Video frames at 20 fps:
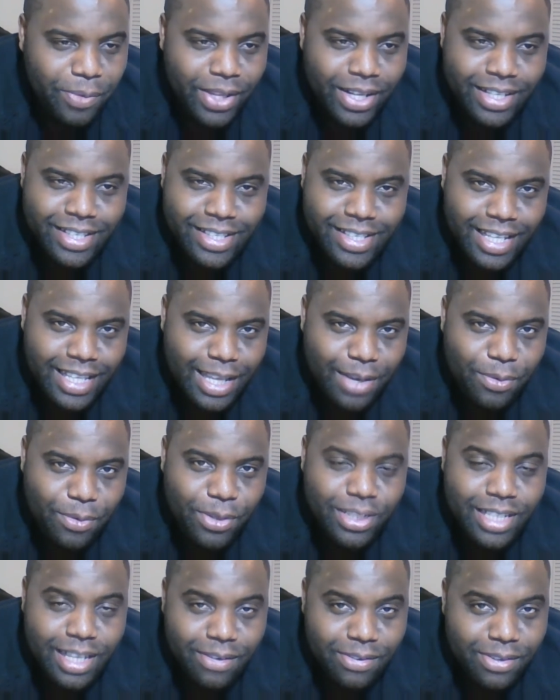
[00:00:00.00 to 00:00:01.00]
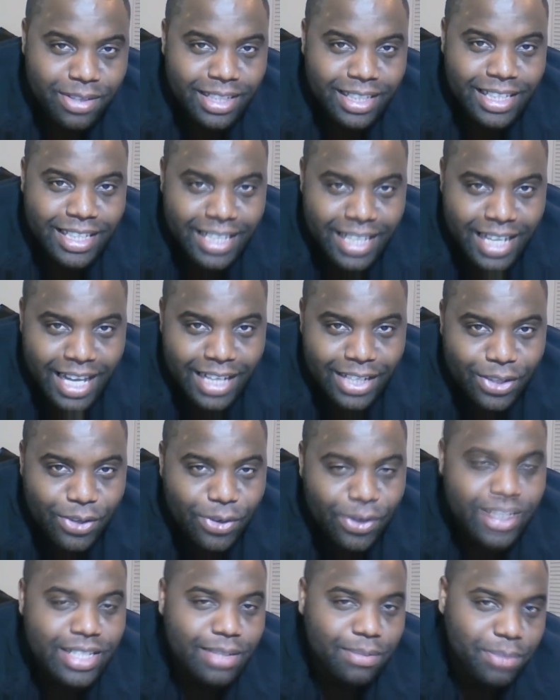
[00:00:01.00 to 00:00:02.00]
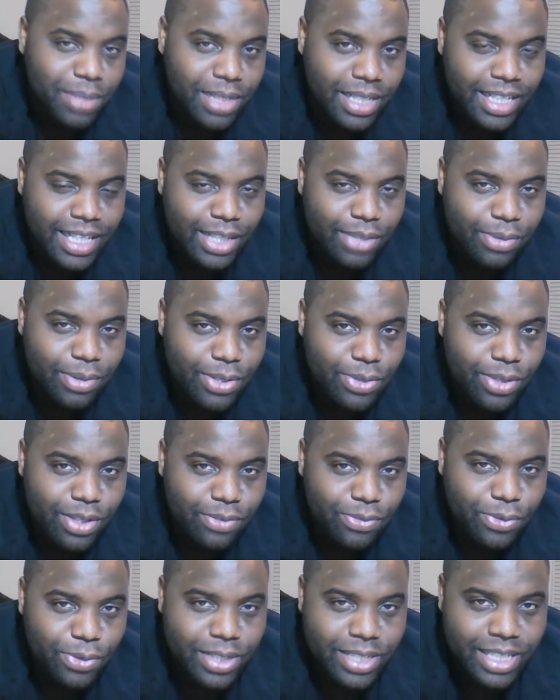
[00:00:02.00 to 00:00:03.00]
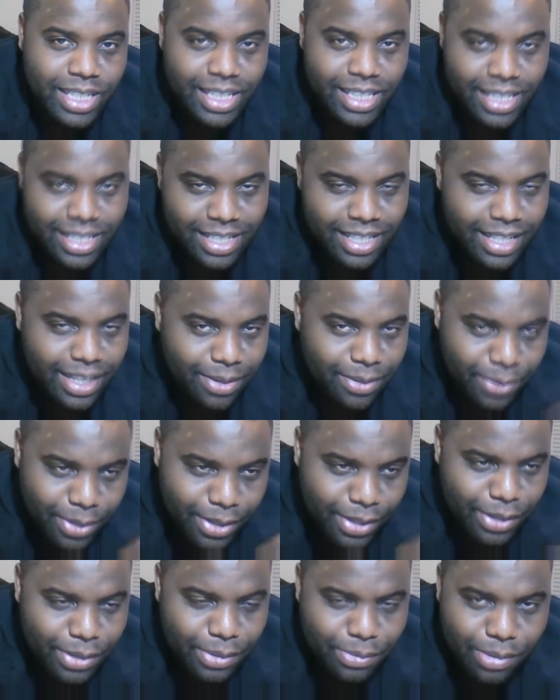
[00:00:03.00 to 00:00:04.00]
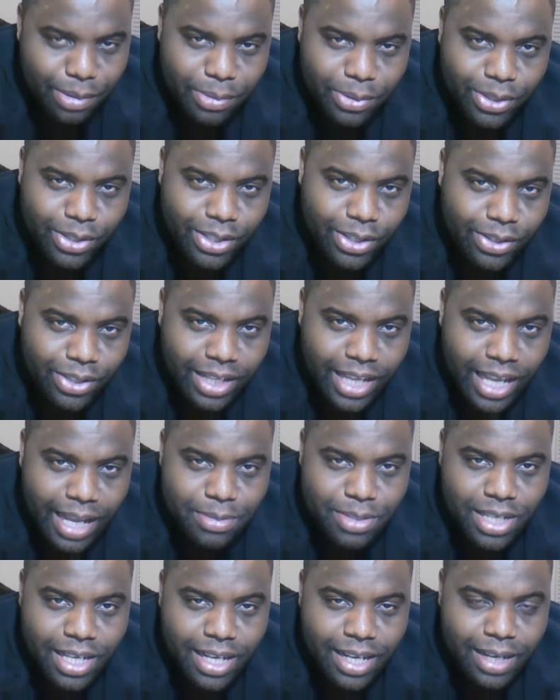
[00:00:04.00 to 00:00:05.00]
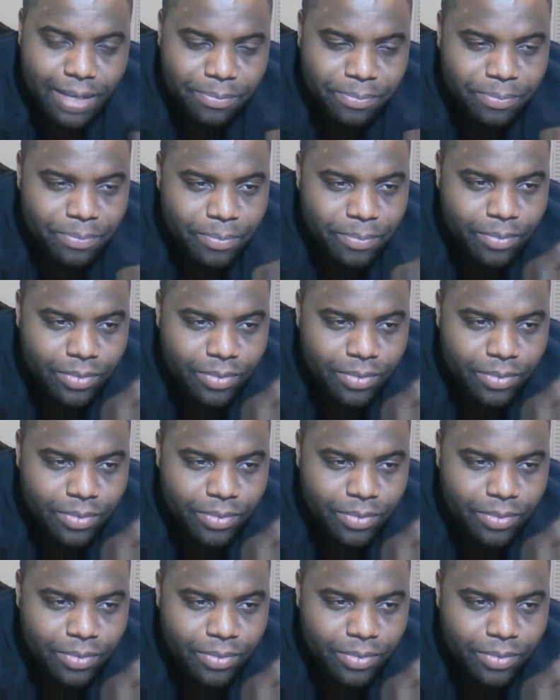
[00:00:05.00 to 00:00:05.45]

and said they were definitely not going to be at E3 2014. They said they were probably going to go to Gamescom.